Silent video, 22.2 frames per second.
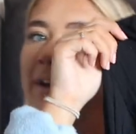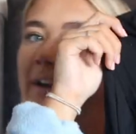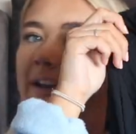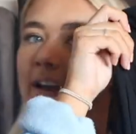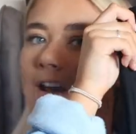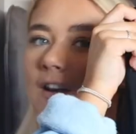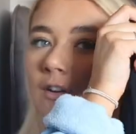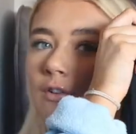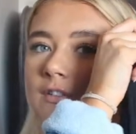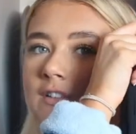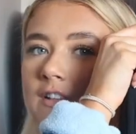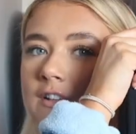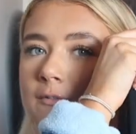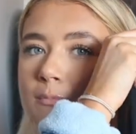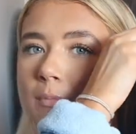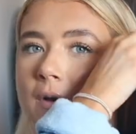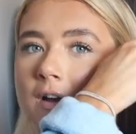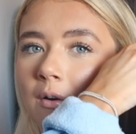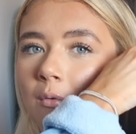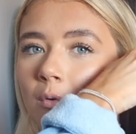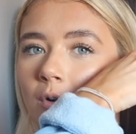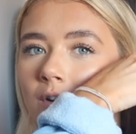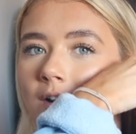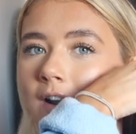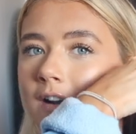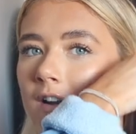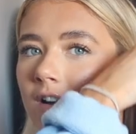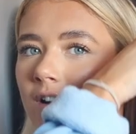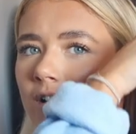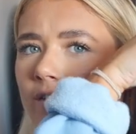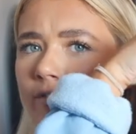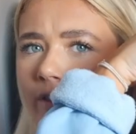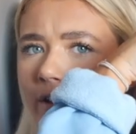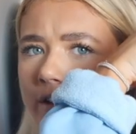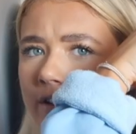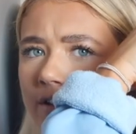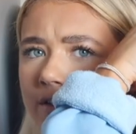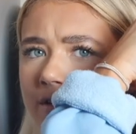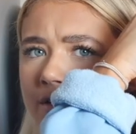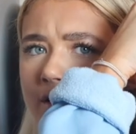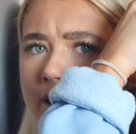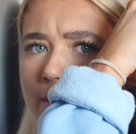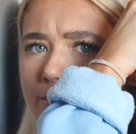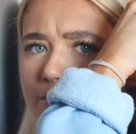bit, get a long sleeve black one, and I love
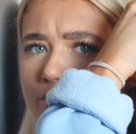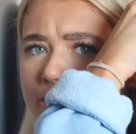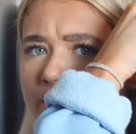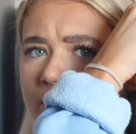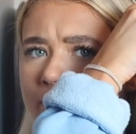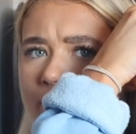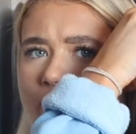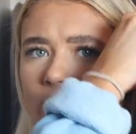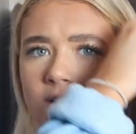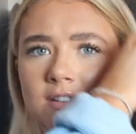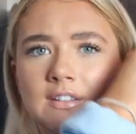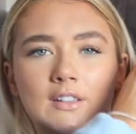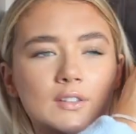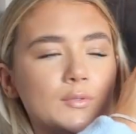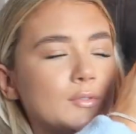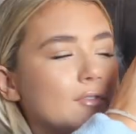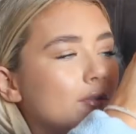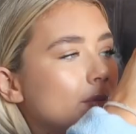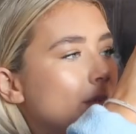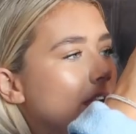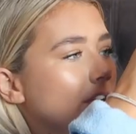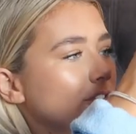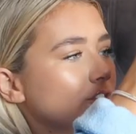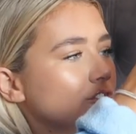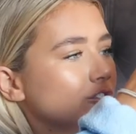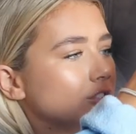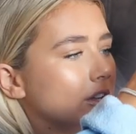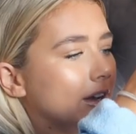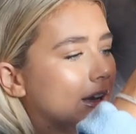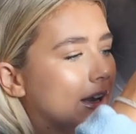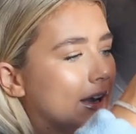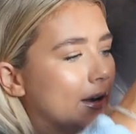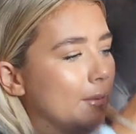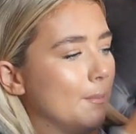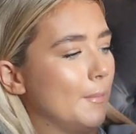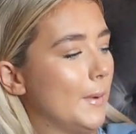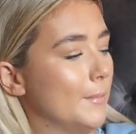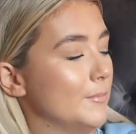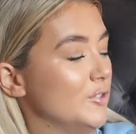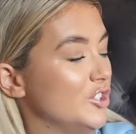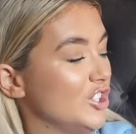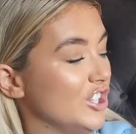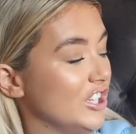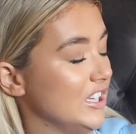this, absolutely love this. This with a pair of straight leg
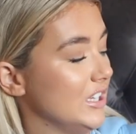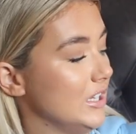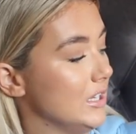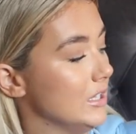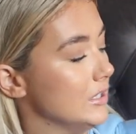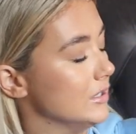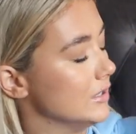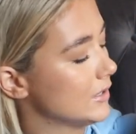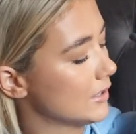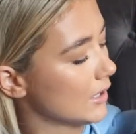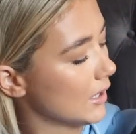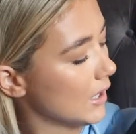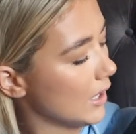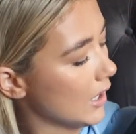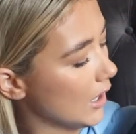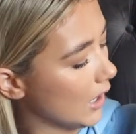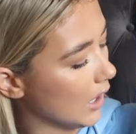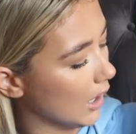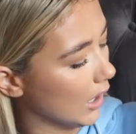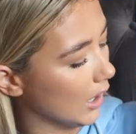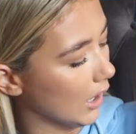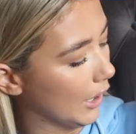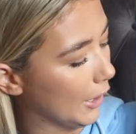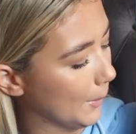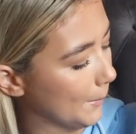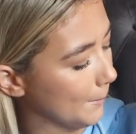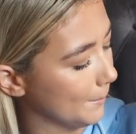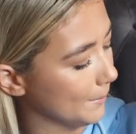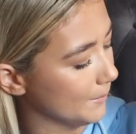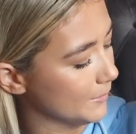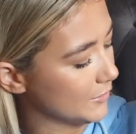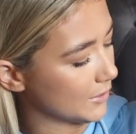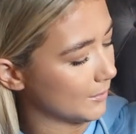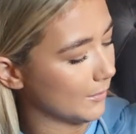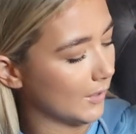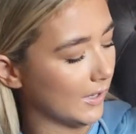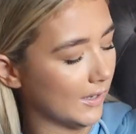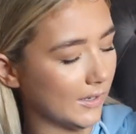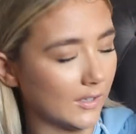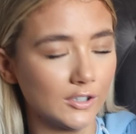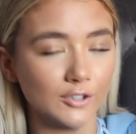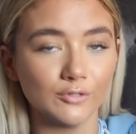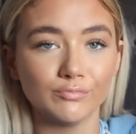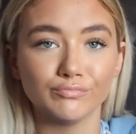mum jeans, some
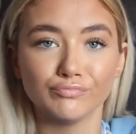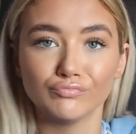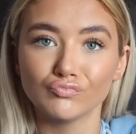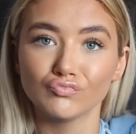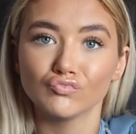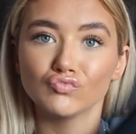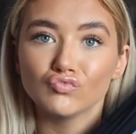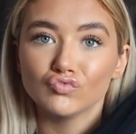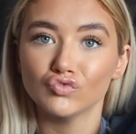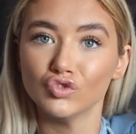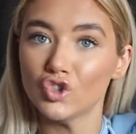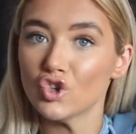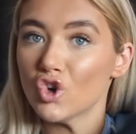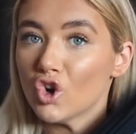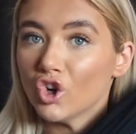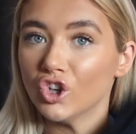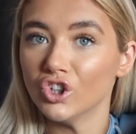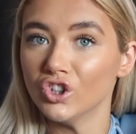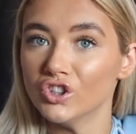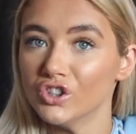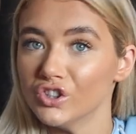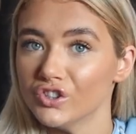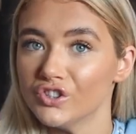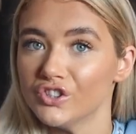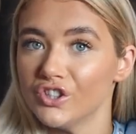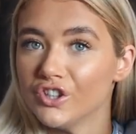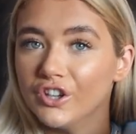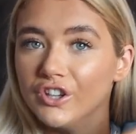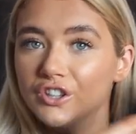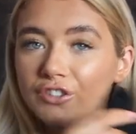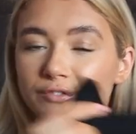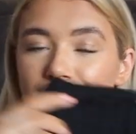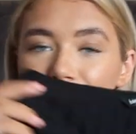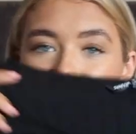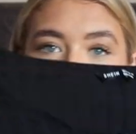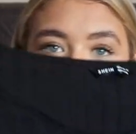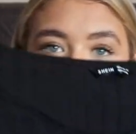like joggers, you know.